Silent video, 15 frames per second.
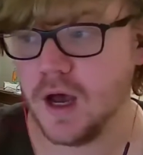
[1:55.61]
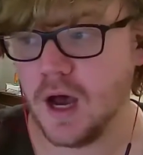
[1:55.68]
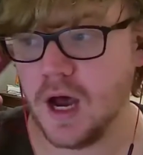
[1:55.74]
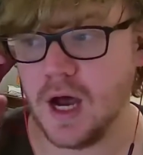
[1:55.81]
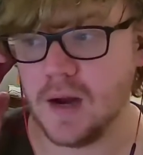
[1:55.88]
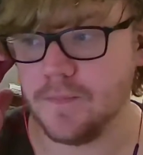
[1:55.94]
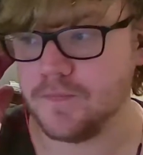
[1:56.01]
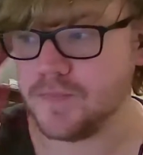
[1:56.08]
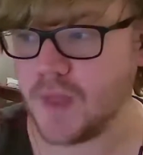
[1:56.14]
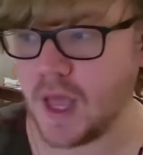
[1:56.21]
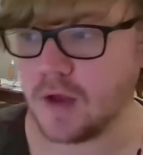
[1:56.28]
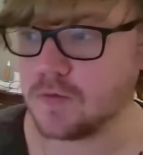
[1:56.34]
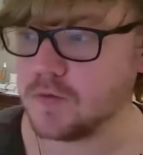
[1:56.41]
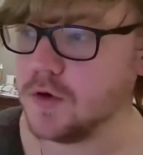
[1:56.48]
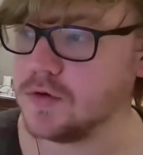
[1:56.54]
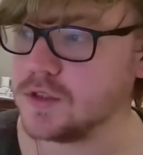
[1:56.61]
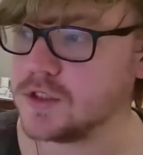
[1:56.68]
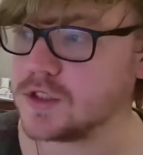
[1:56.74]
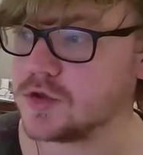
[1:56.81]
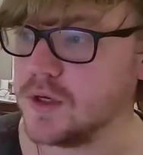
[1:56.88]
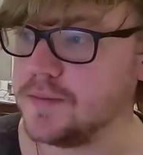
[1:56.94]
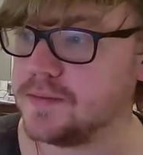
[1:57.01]
I wrote the
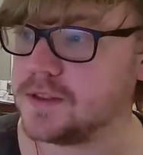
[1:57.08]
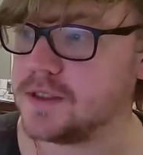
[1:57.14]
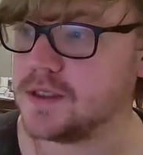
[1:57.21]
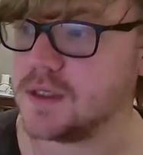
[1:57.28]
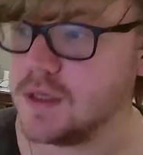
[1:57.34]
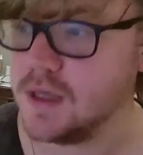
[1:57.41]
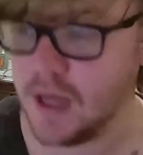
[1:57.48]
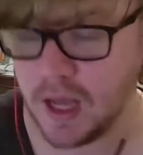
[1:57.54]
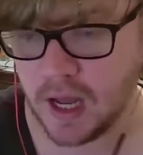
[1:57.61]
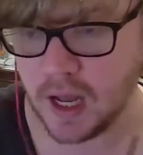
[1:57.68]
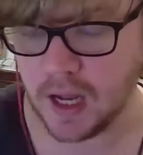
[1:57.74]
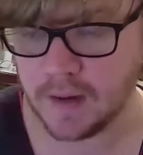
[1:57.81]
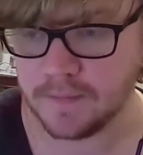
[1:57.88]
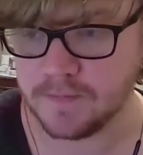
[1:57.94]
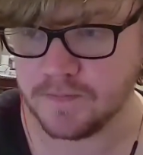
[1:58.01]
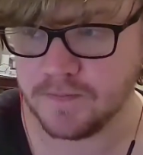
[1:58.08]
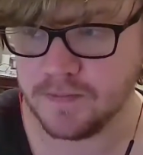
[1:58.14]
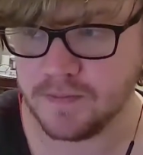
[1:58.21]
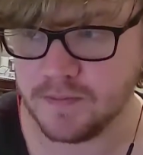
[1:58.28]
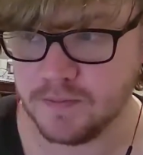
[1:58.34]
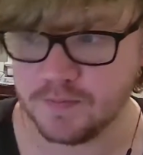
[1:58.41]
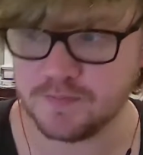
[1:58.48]
script
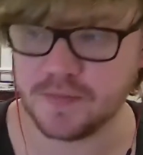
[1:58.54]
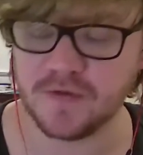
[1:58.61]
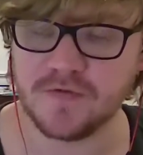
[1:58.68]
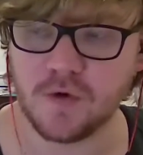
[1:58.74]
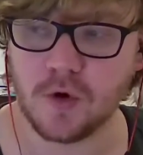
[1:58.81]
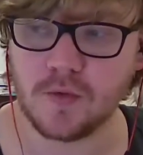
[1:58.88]
before